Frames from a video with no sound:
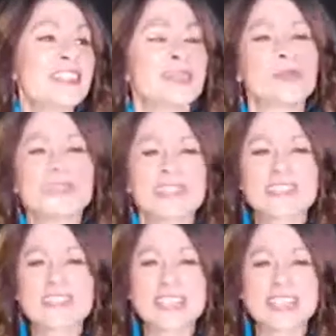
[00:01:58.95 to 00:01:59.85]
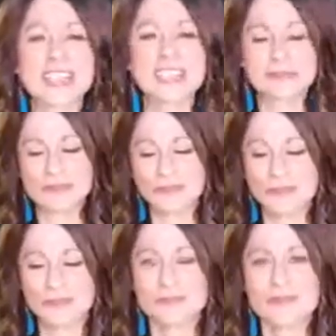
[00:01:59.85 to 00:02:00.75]
So yesterday
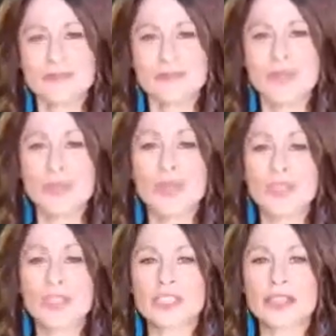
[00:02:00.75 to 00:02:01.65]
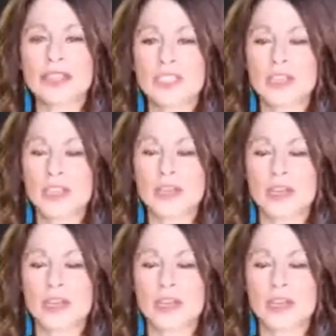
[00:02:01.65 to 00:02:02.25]
we were talking